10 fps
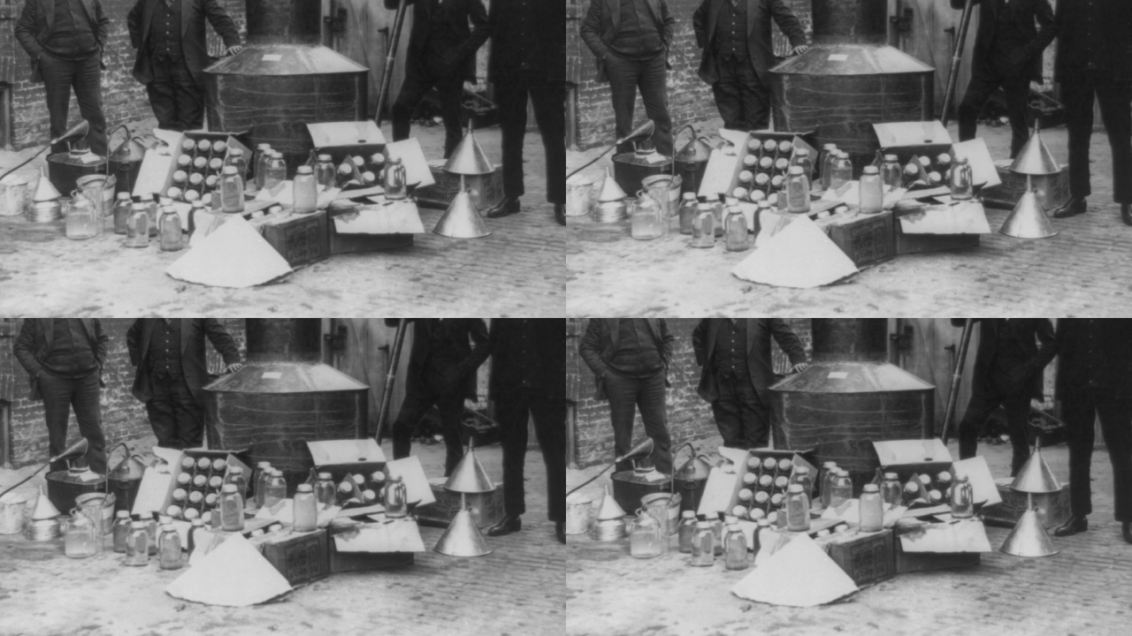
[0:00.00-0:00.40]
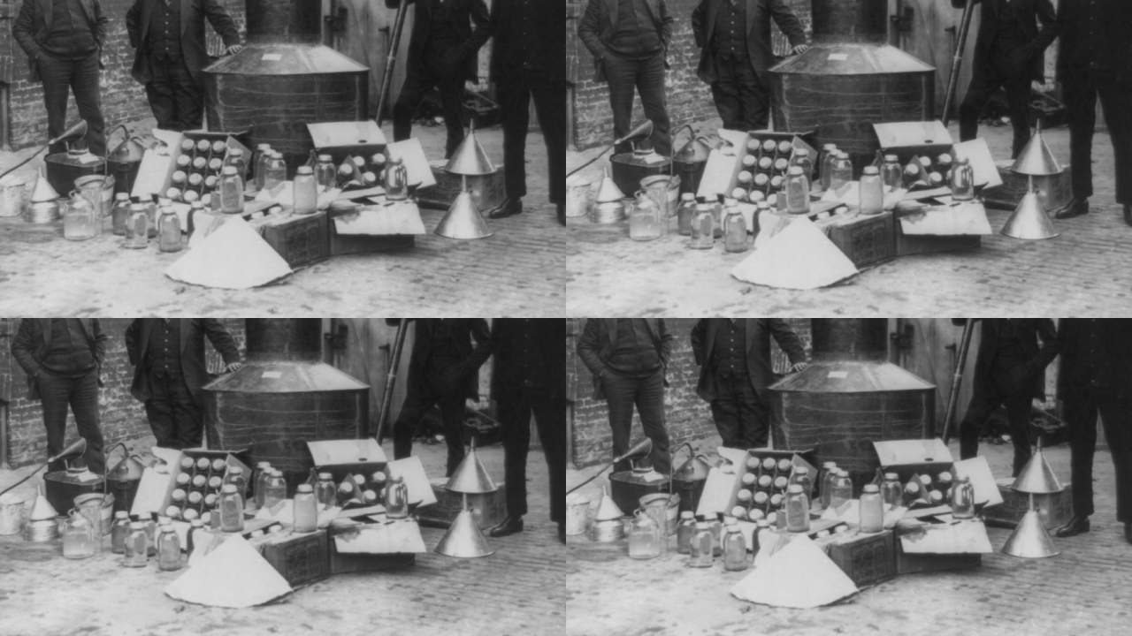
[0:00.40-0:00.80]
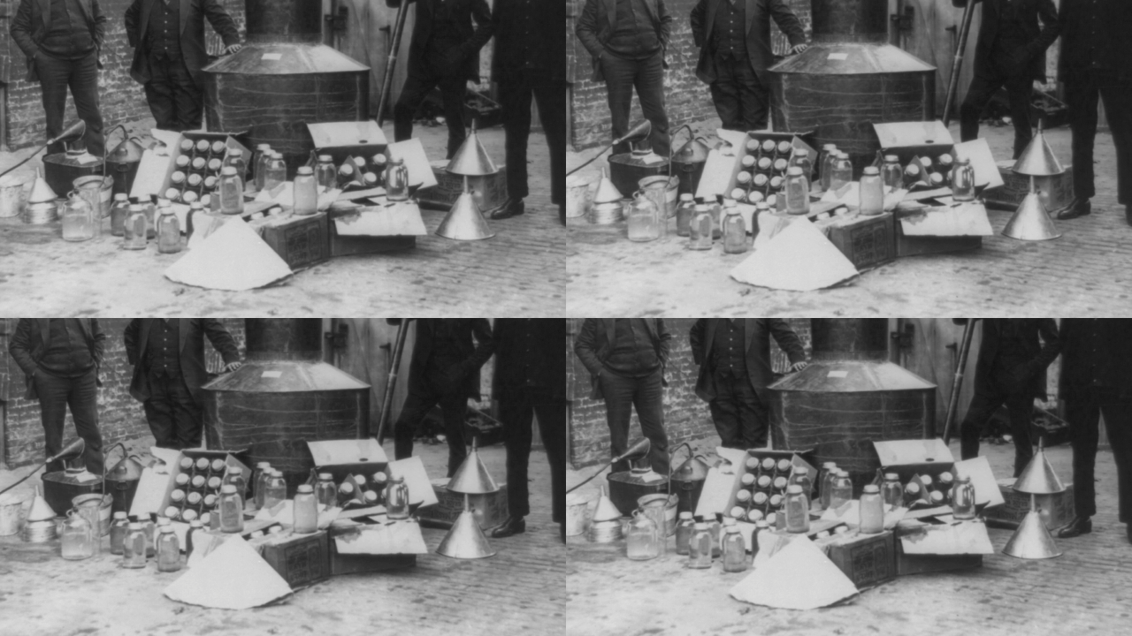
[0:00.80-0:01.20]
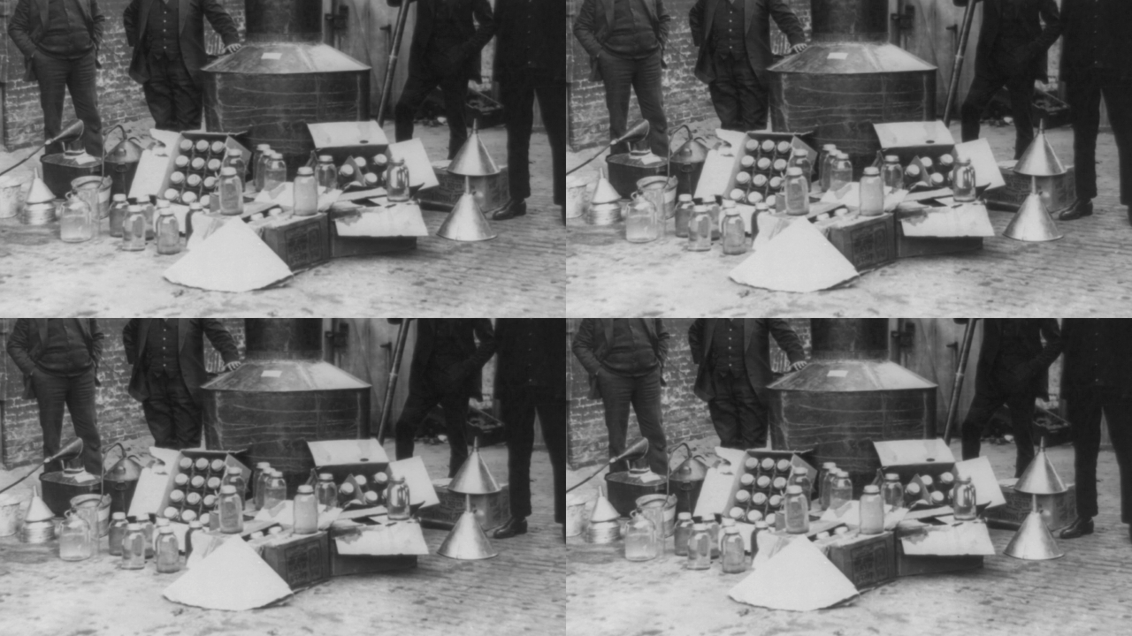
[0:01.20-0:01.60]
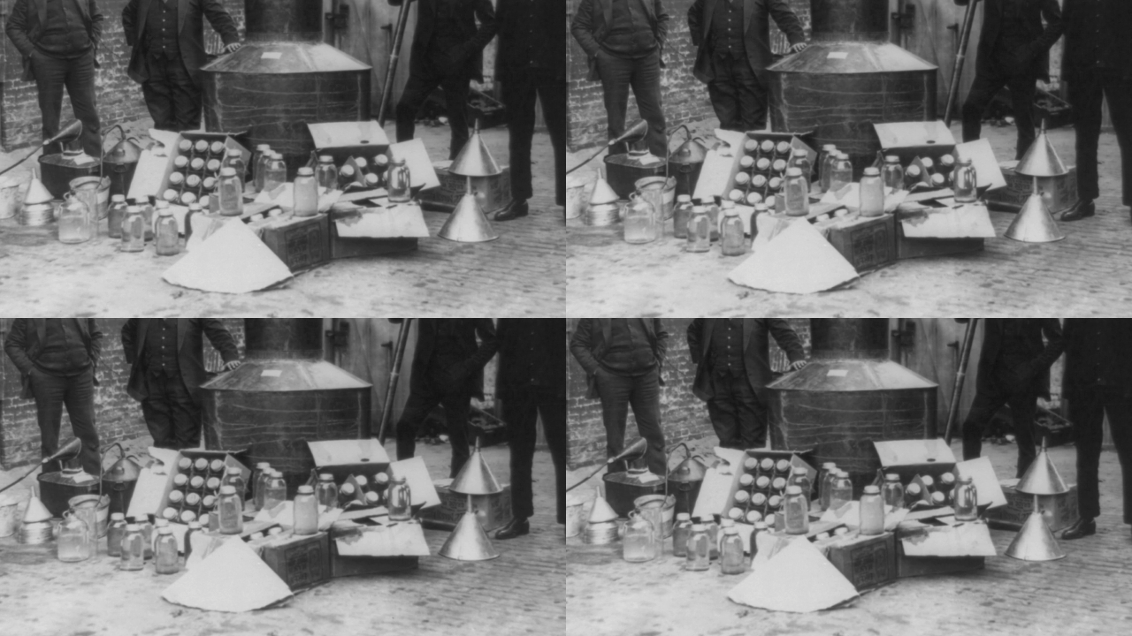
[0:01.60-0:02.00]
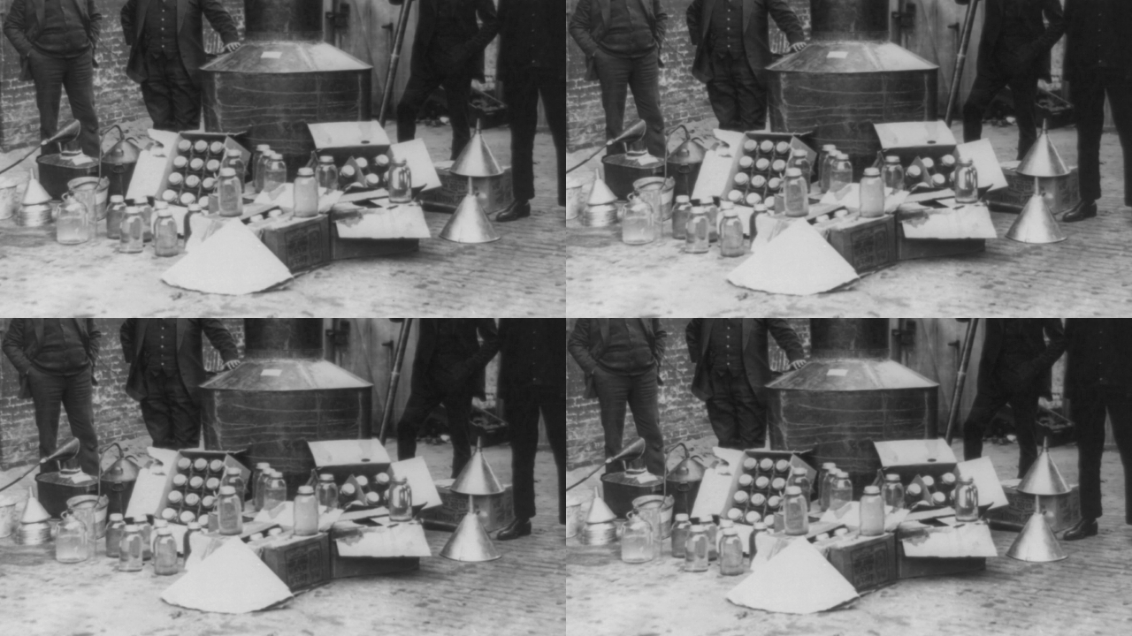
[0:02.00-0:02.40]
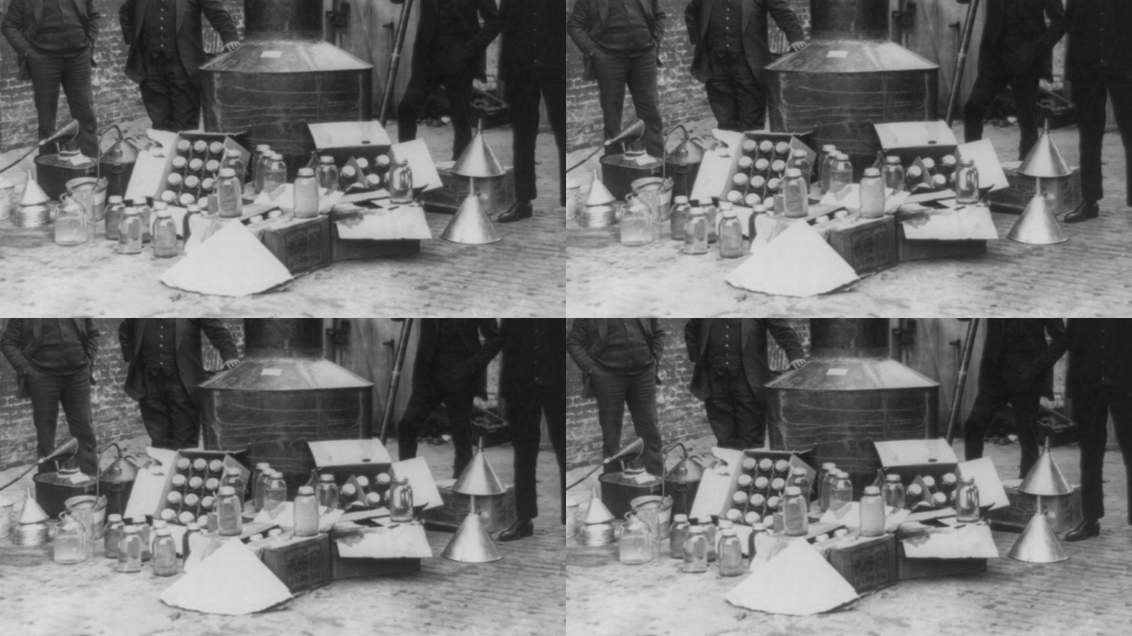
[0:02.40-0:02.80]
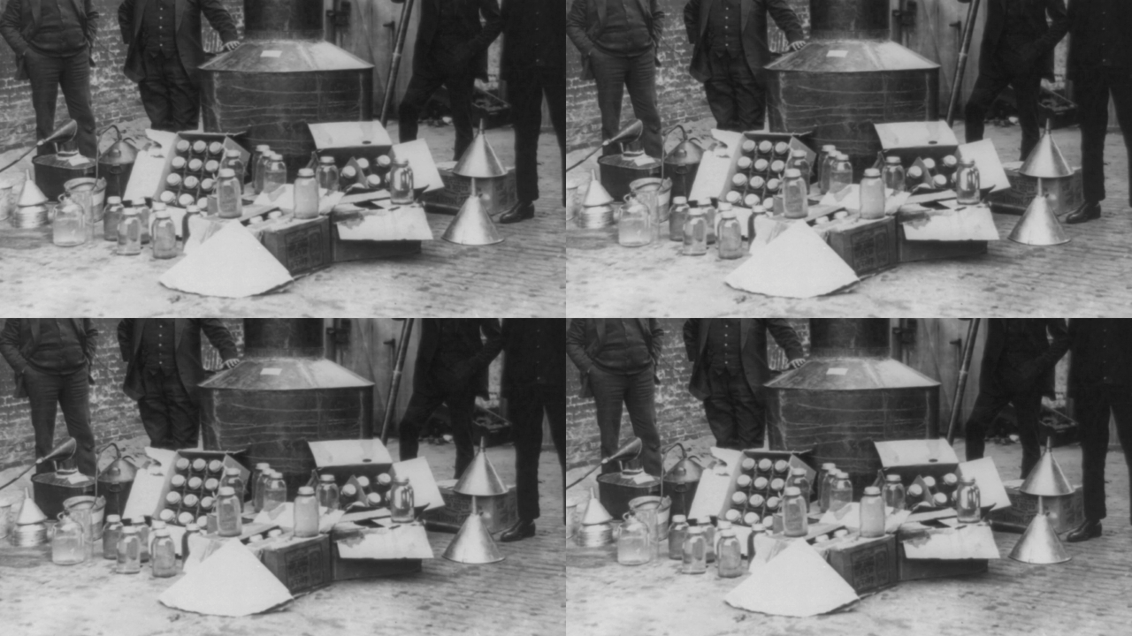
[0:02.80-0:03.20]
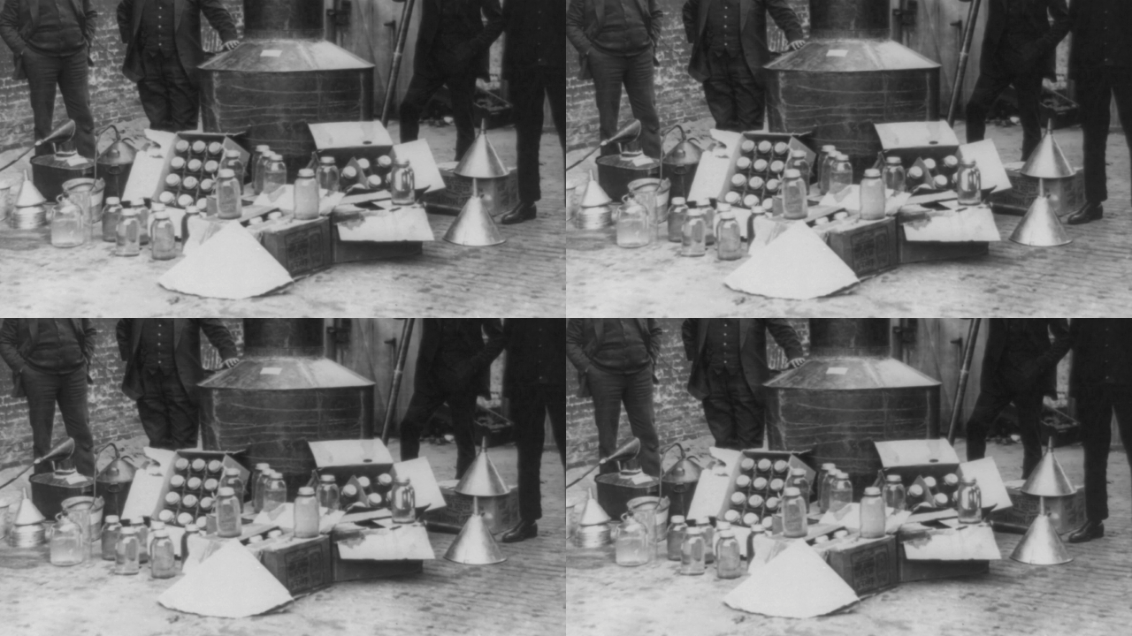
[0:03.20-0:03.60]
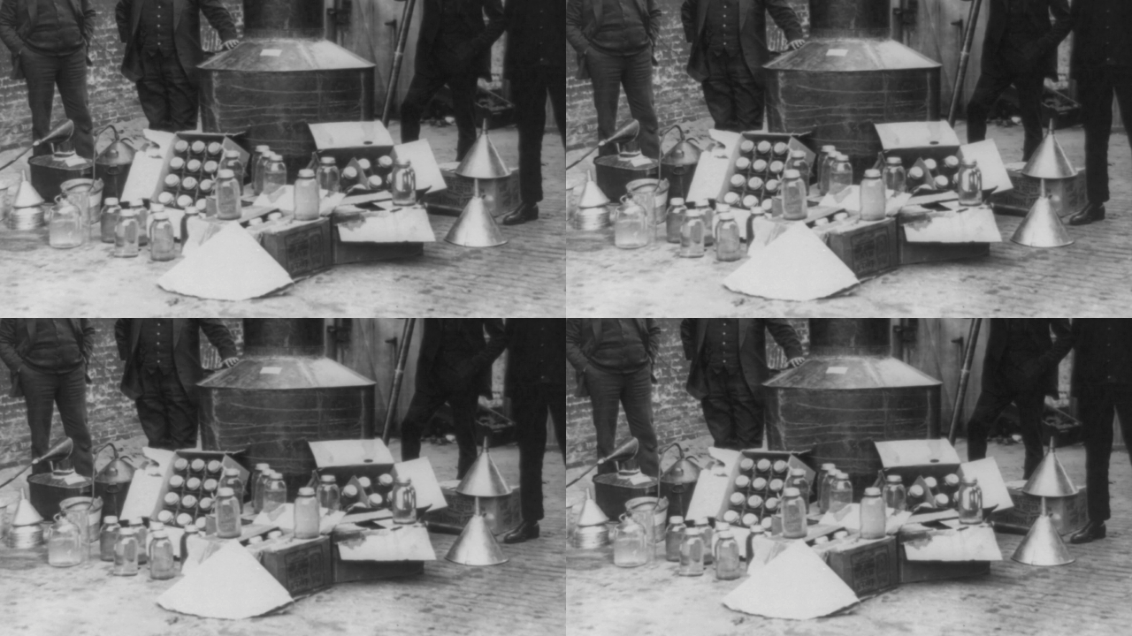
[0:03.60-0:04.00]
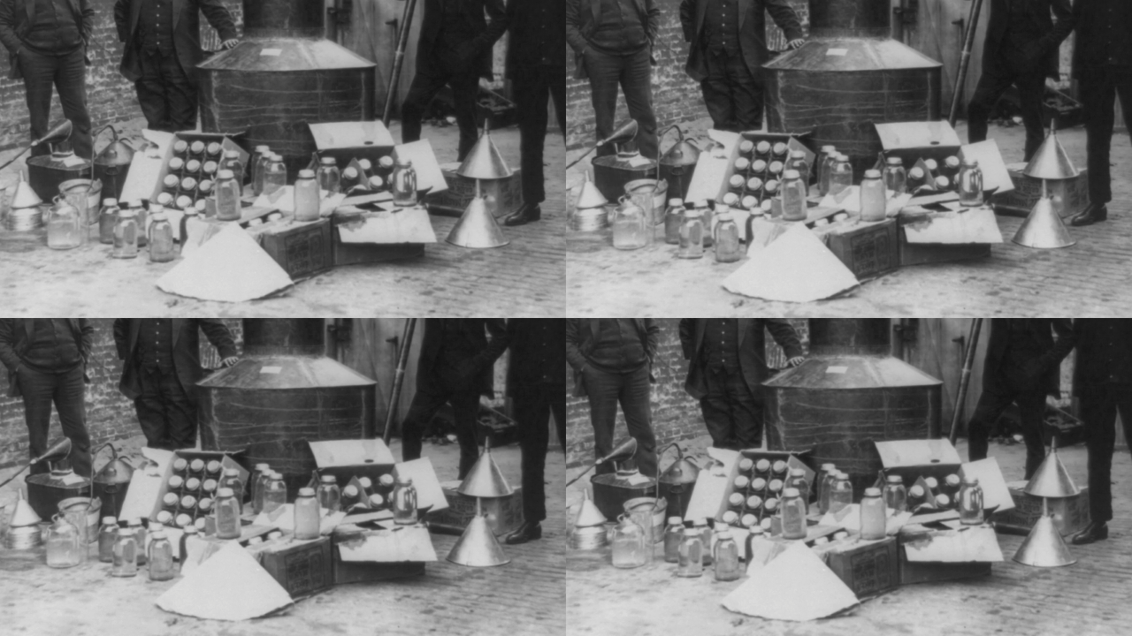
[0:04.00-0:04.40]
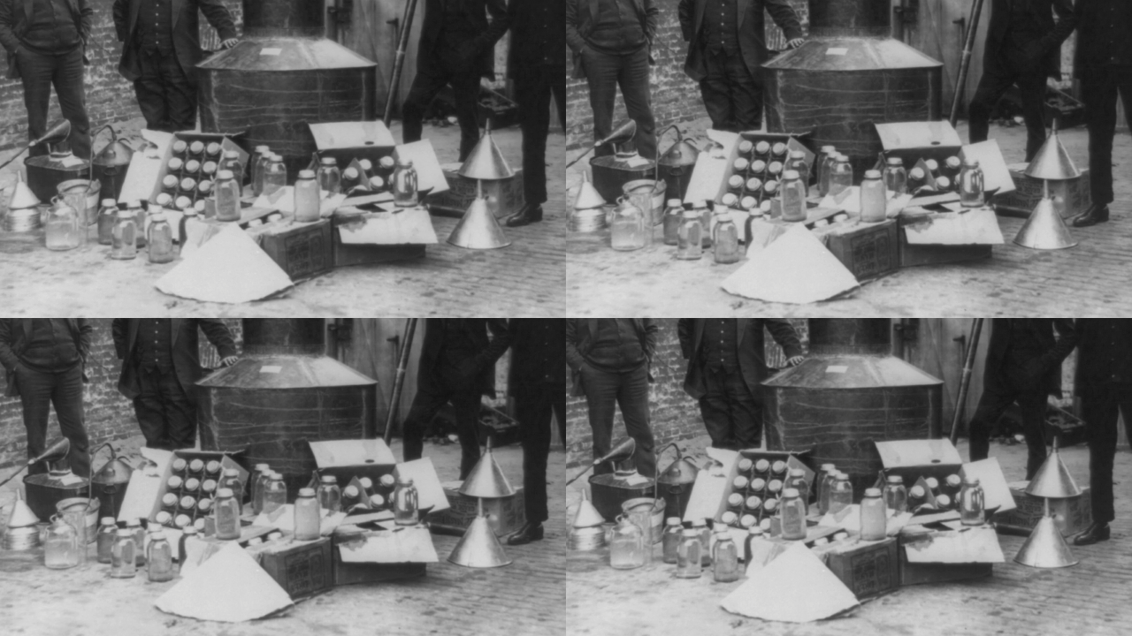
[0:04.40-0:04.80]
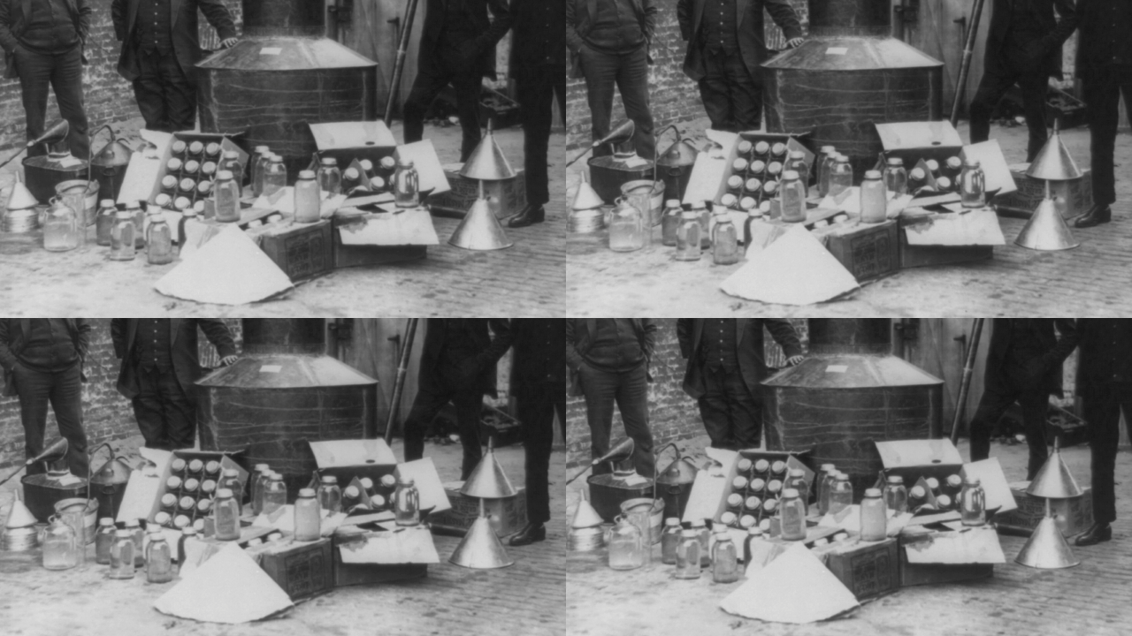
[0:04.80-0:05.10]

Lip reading: [unreadable: no face in view]